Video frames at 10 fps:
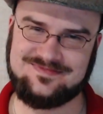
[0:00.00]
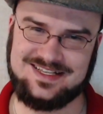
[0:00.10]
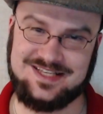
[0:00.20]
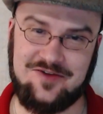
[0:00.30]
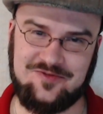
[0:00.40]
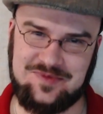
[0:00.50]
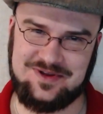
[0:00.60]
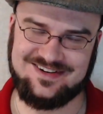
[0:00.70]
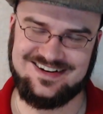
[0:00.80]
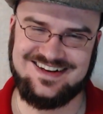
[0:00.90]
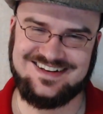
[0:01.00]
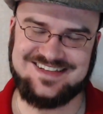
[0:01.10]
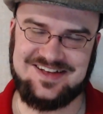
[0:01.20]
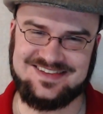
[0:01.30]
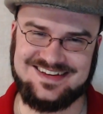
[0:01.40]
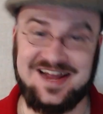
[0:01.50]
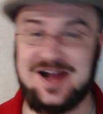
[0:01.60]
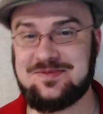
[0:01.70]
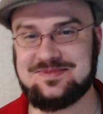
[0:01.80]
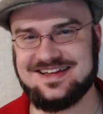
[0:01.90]
Sound familiar? Sounds like
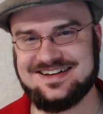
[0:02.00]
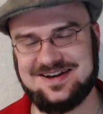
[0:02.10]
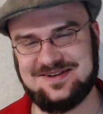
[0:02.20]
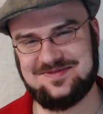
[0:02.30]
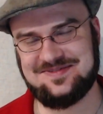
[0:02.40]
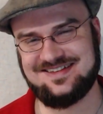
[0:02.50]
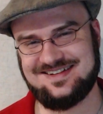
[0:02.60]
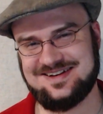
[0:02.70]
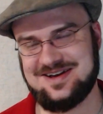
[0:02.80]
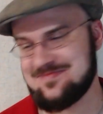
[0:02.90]
90% of the